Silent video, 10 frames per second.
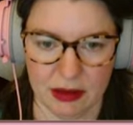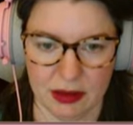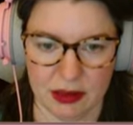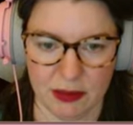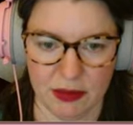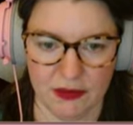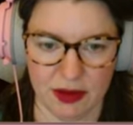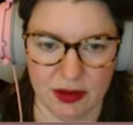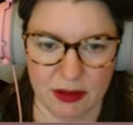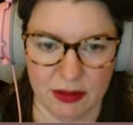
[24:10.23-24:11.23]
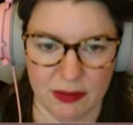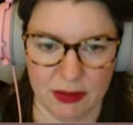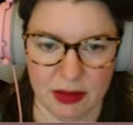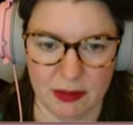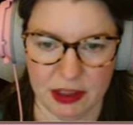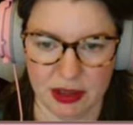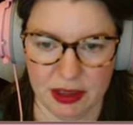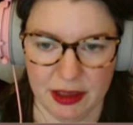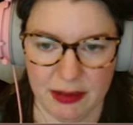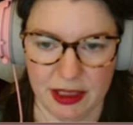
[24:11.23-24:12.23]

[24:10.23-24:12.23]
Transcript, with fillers: some of them, let me show you.